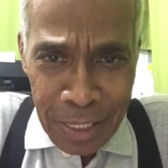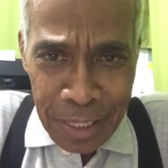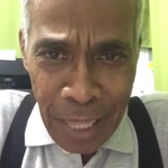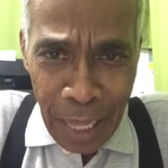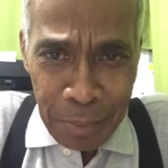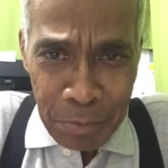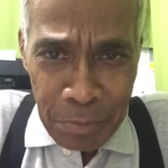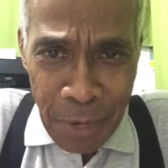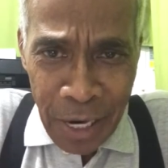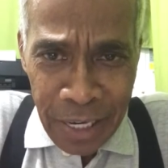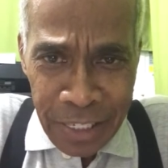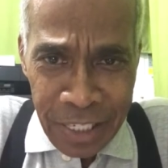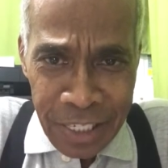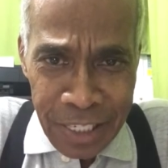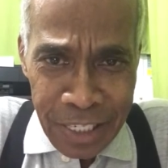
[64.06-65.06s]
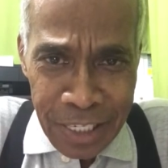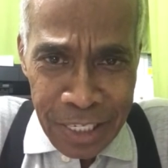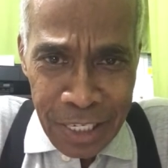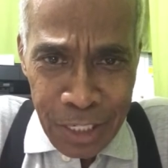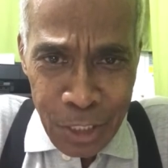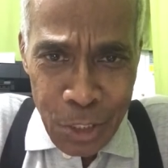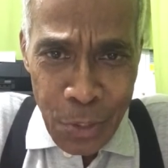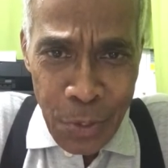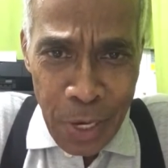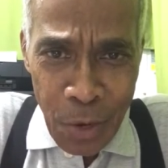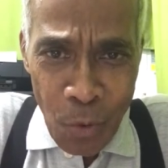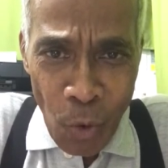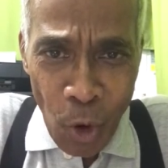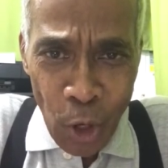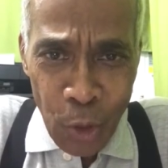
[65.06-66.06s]
death march
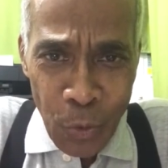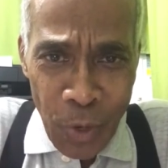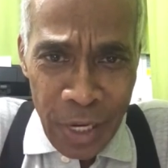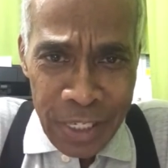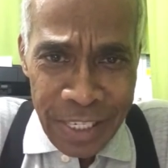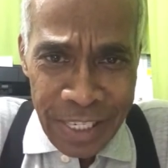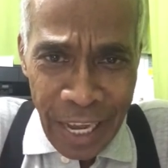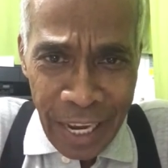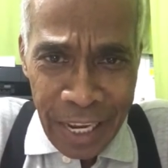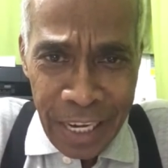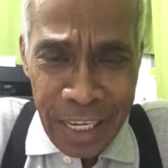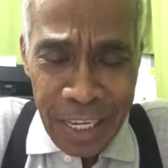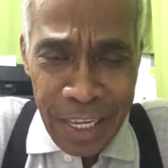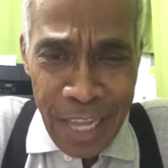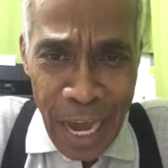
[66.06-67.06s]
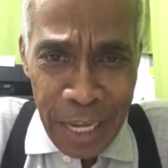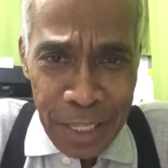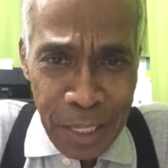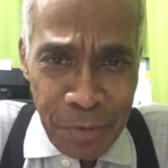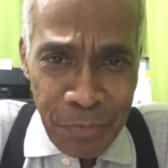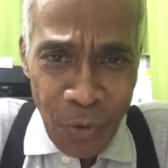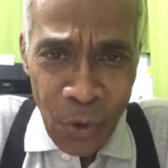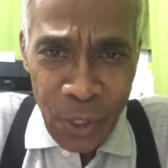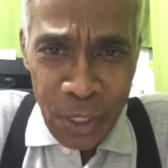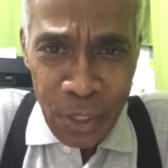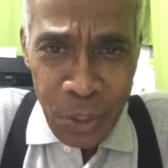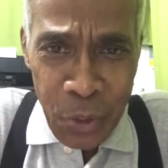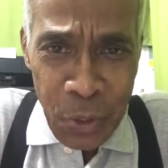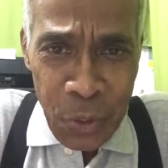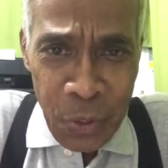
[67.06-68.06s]
during World War II in
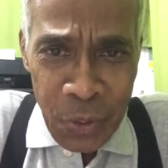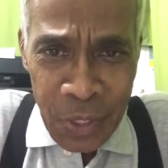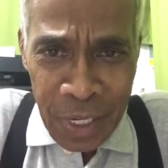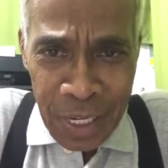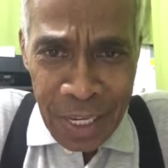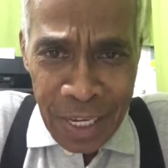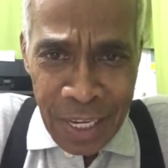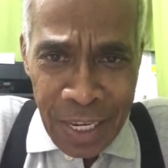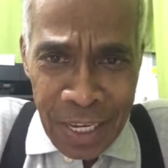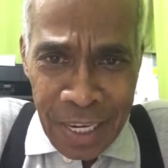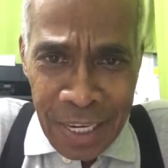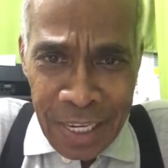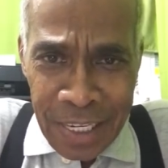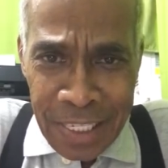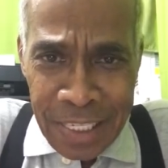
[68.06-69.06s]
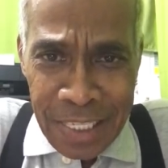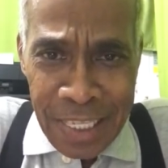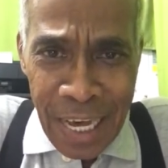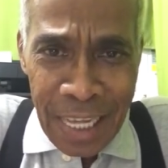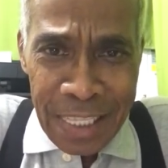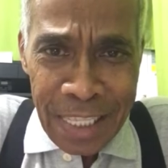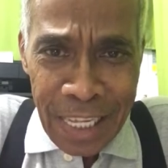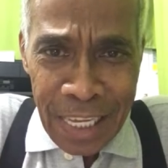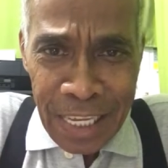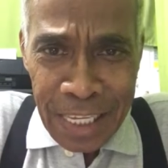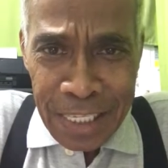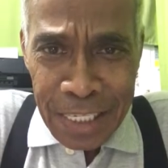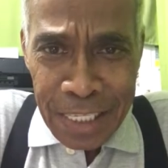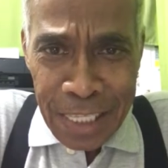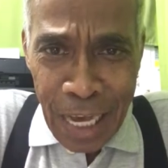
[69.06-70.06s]
1942,
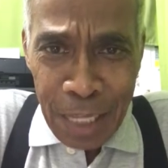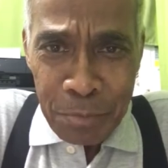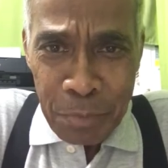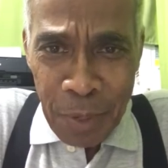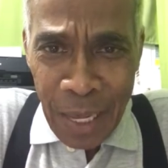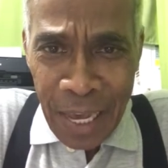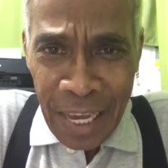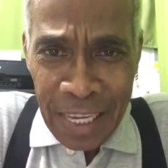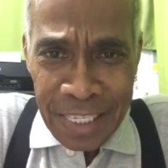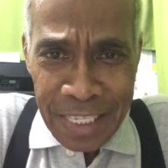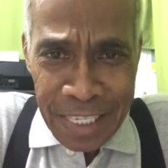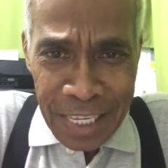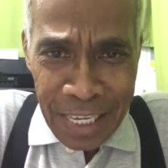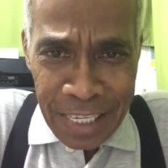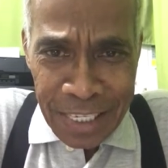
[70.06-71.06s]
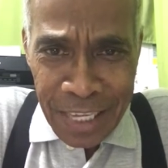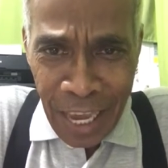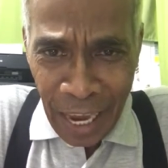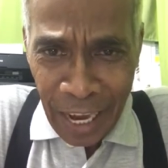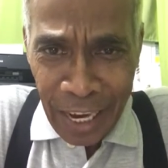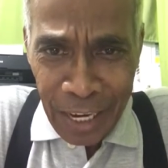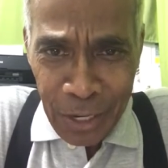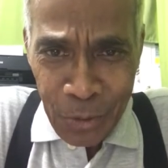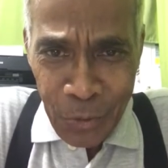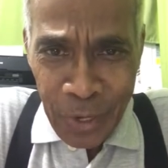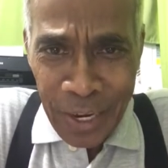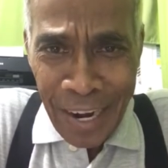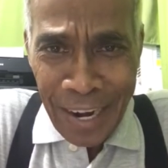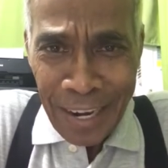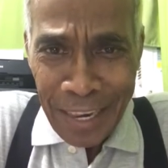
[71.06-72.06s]
that place is here
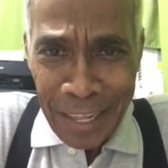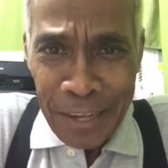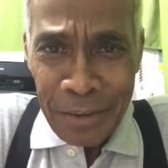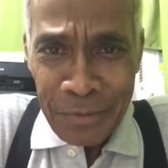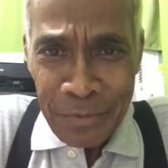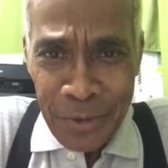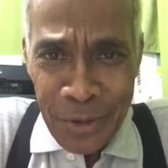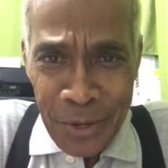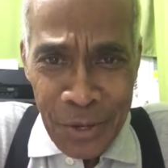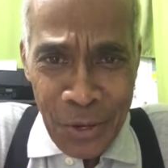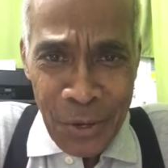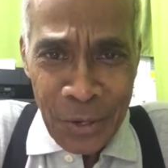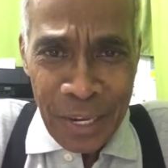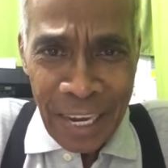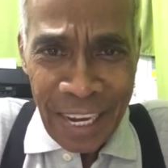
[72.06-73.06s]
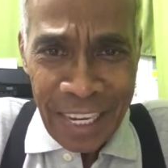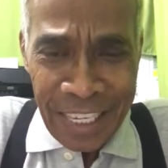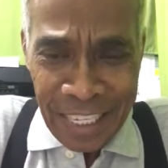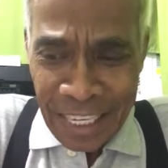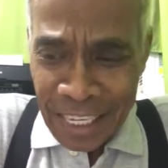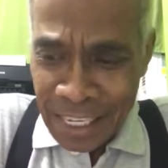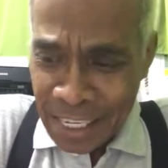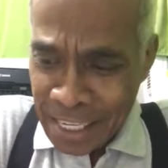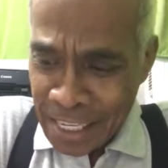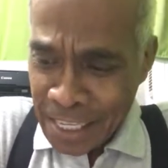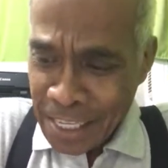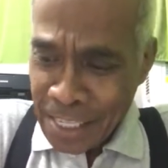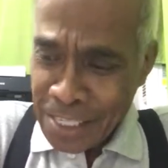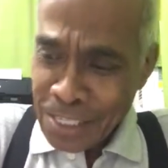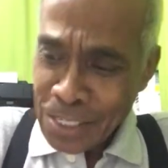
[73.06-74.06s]
where I live. Okay?
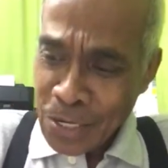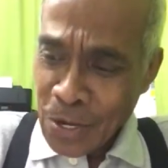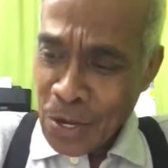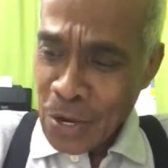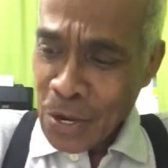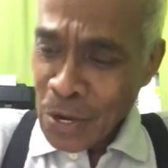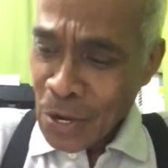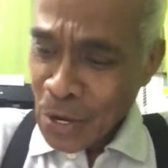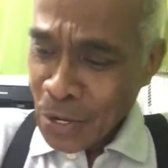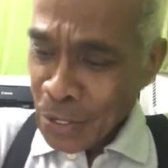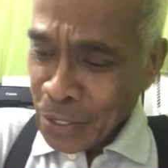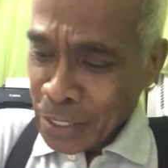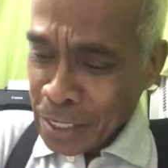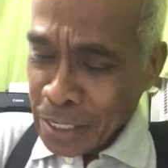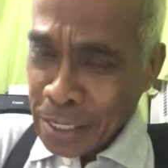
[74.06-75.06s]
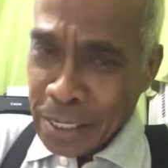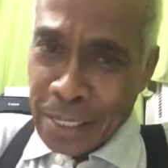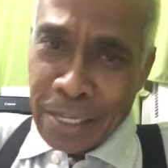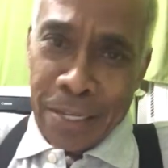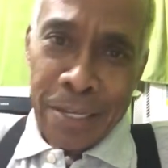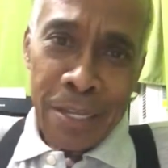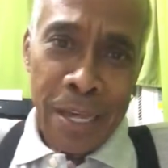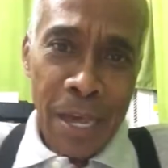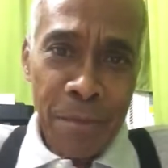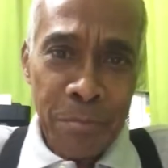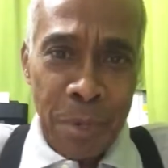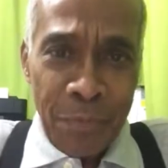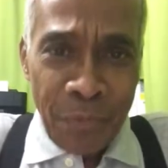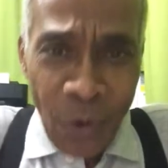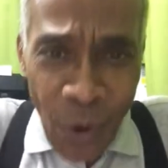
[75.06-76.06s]
So
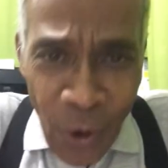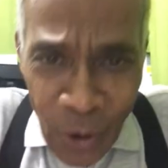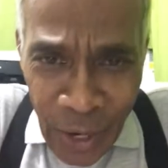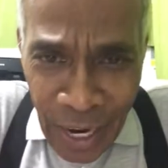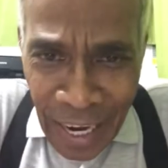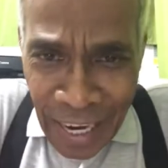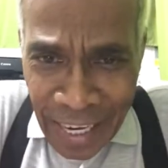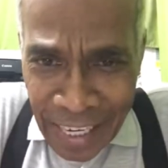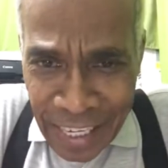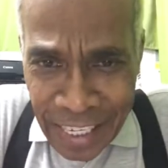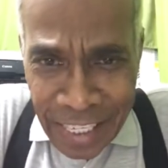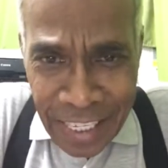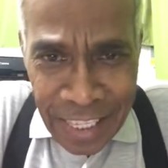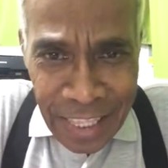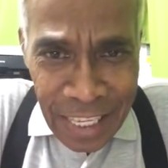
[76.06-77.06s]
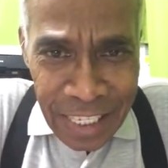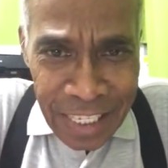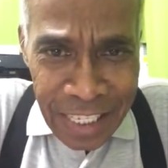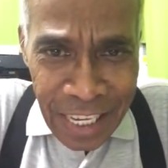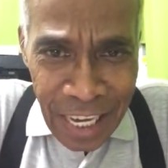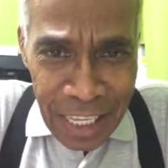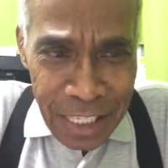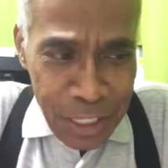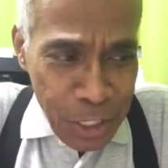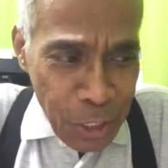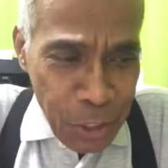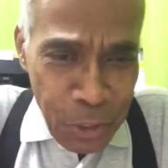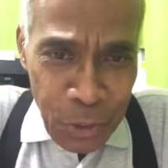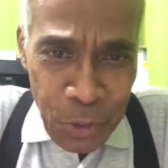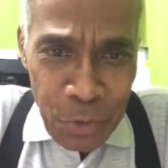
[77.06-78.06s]
before I discuss to
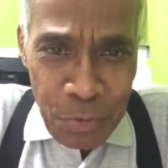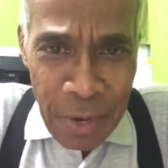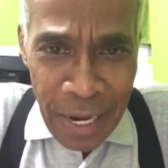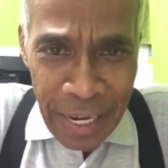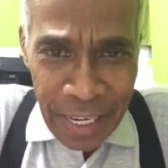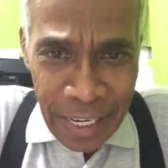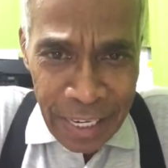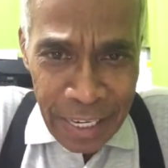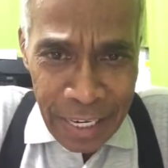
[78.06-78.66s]
you my